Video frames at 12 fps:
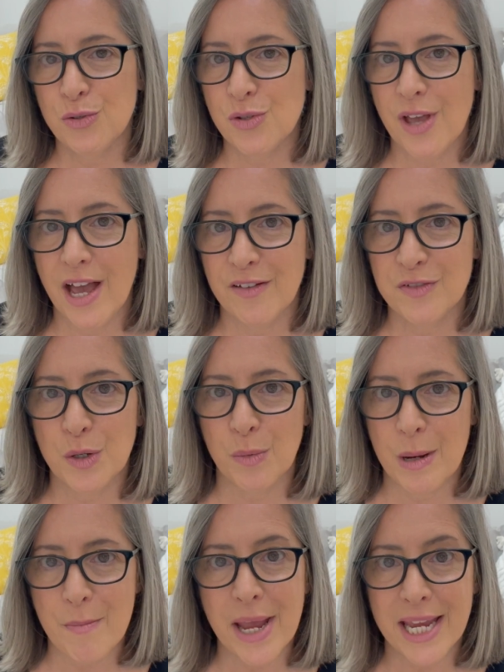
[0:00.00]
will have to
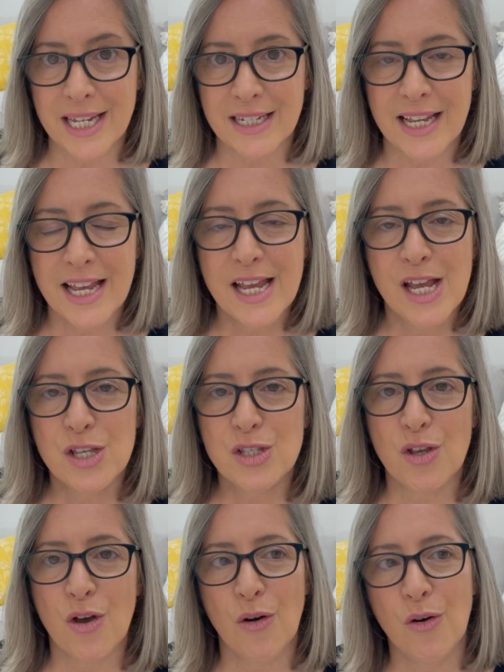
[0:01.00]
remain.
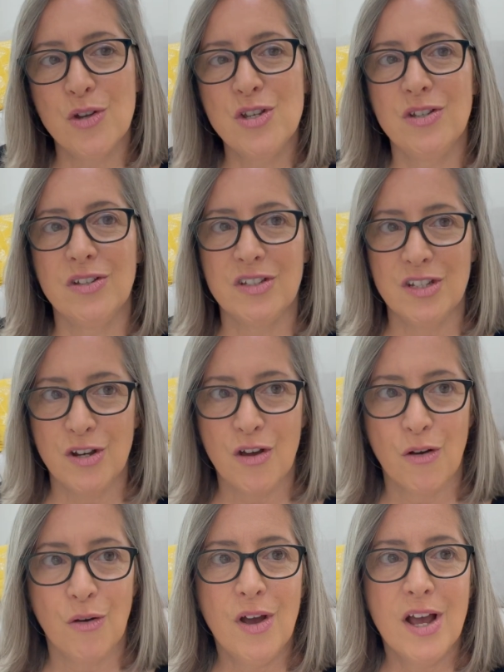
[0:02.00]
So, you
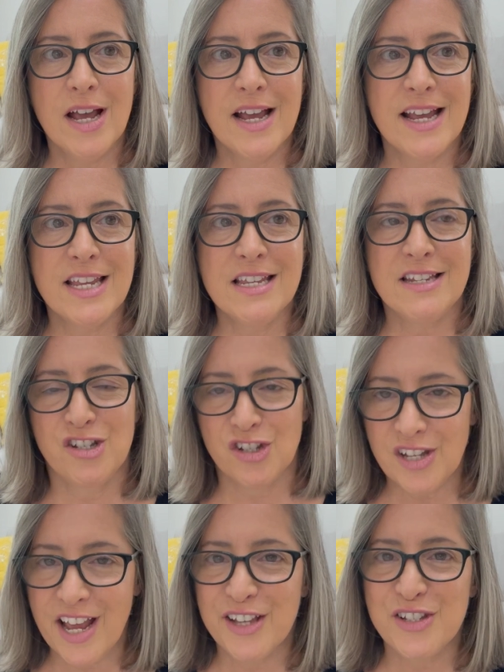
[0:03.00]
know,
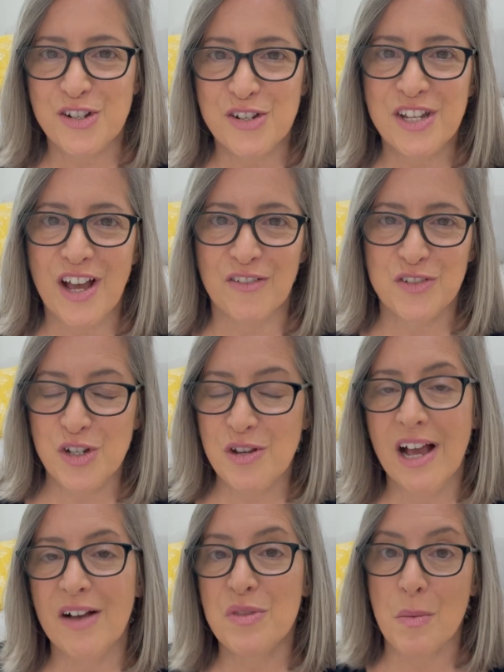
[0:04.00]
just ask yourself, do you
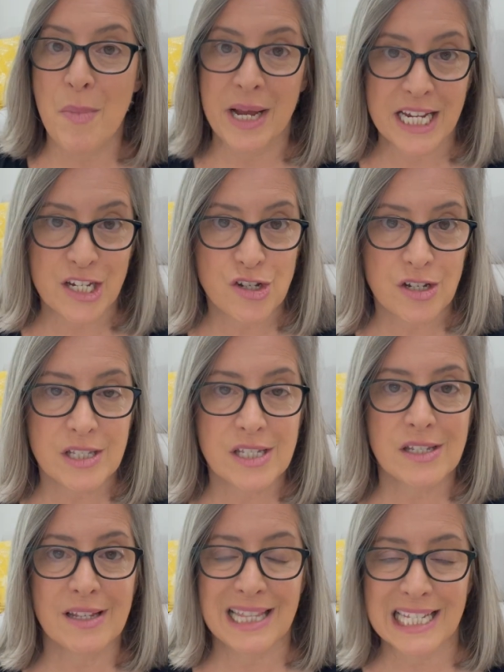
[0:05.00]
have the
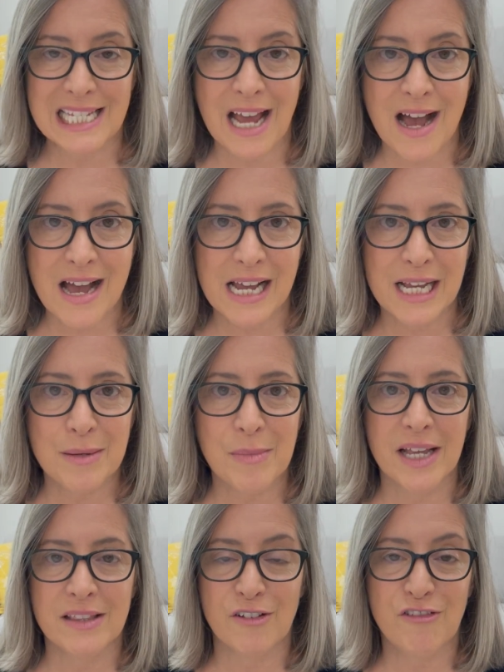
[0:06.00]
patience, the time,
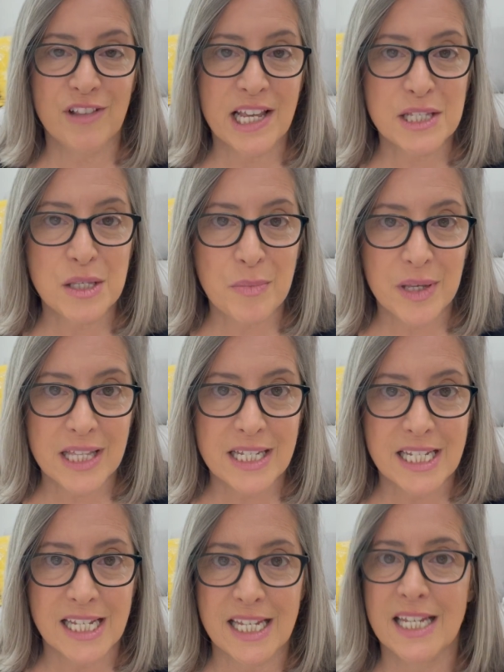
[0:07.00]
and the
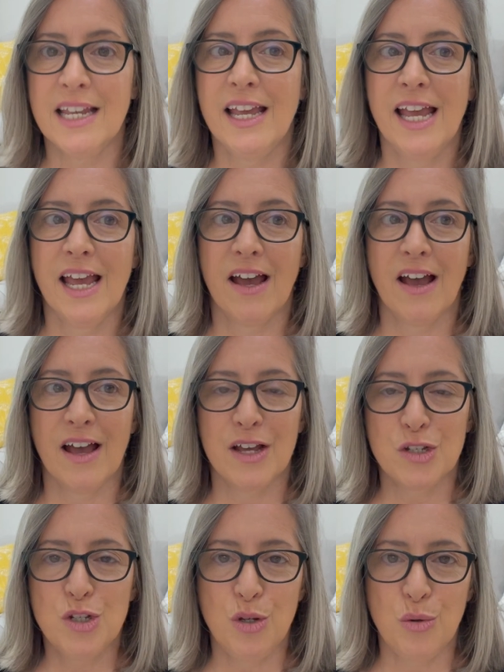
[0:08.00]
flexibility
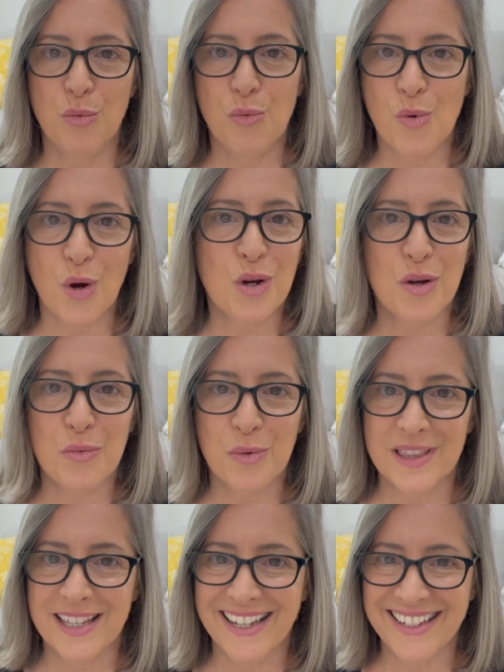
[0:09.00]
to work
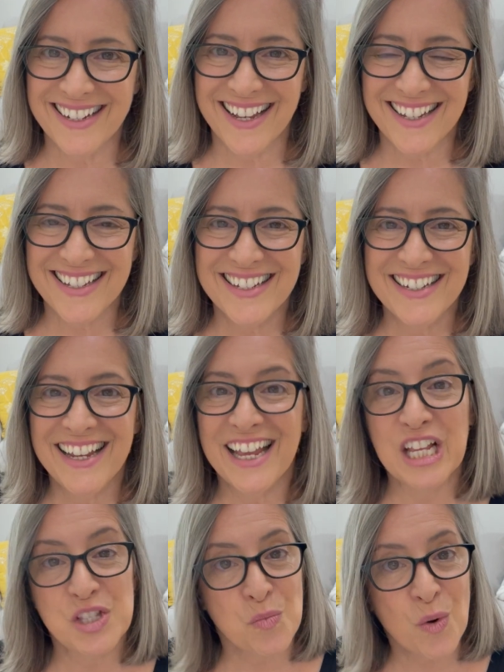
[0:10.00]
with INAH?
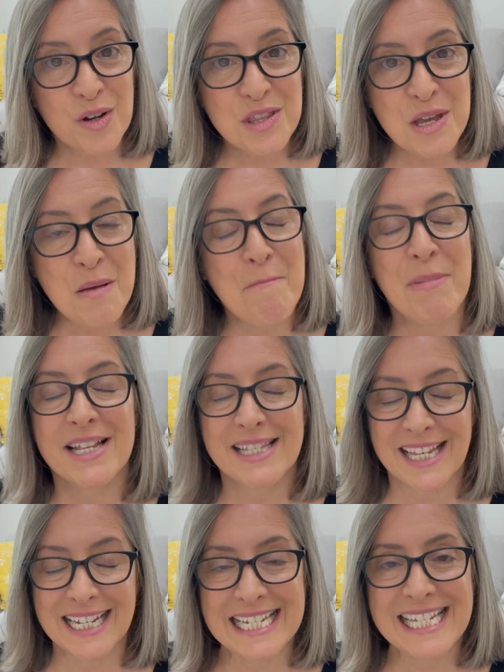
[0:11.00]
It's worth it, but it's
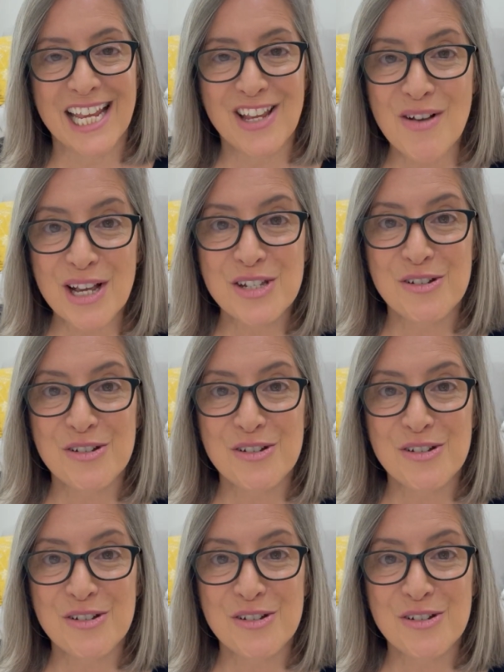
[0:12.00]
going to take you extra